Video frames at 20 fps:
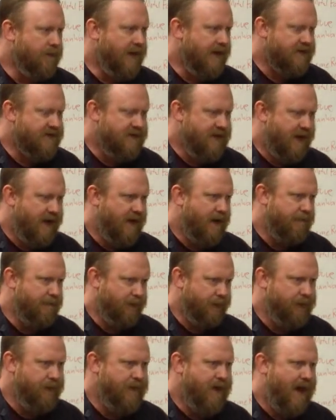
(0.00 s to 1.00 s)
Next day
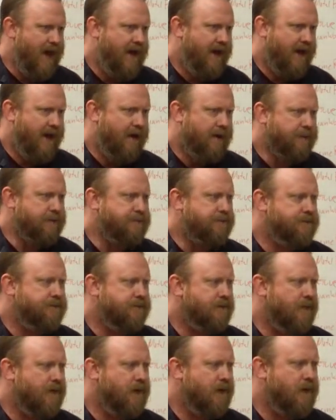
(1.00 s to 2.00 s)
I blew that out,
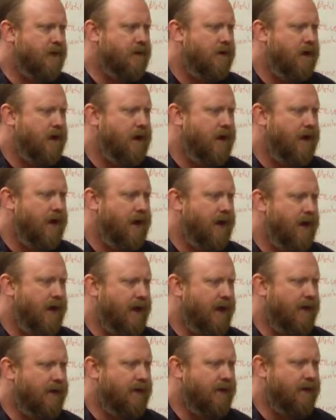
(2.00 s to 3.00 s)

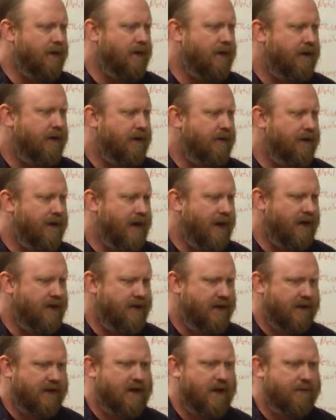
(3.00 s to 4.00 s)
and then I
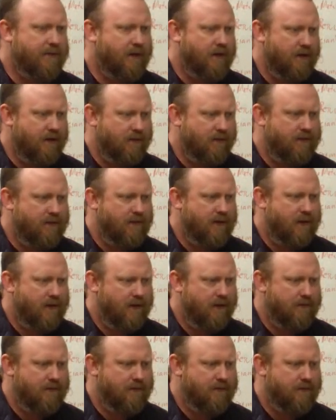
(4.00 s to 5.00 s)
did a couple
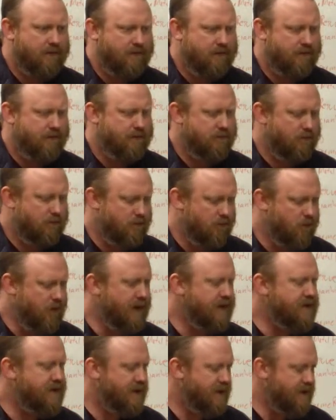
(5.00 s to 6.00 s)
of
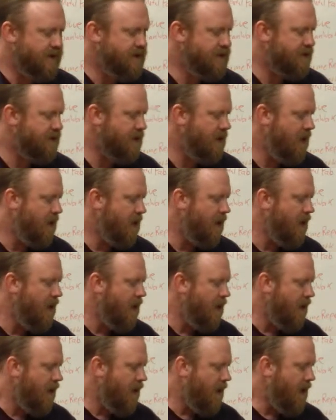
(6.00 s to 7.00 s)
rinses.
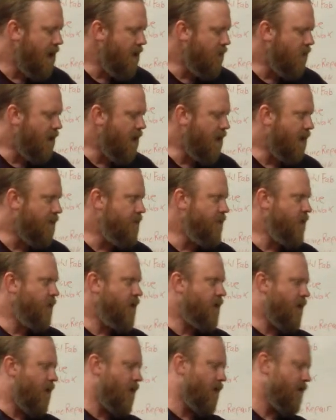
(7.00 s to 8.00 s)
And while I'm
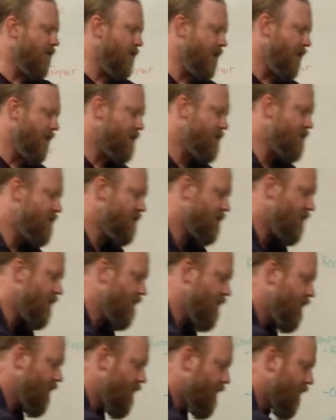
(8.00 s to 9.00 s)
doing all of
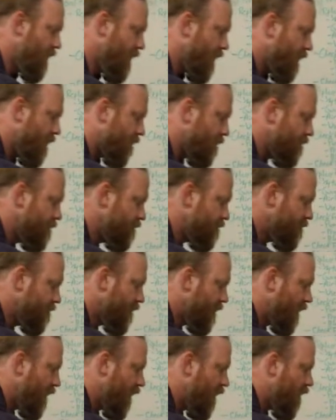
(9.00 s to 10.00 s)
this, you know,
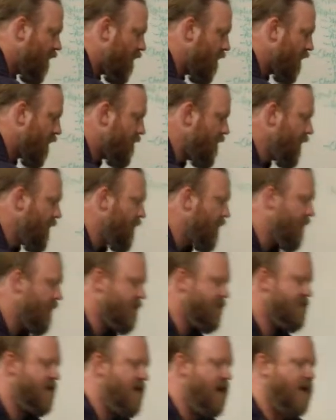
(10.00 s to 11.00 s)
all I'm
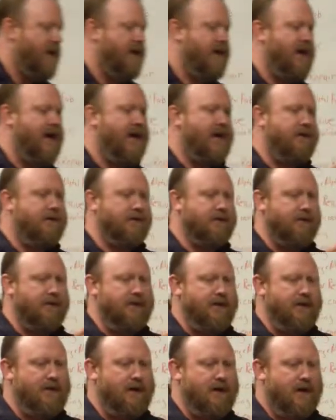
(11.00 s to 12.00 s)
doing is taking out
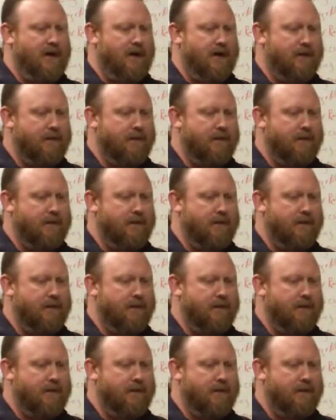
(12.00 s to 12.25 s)
the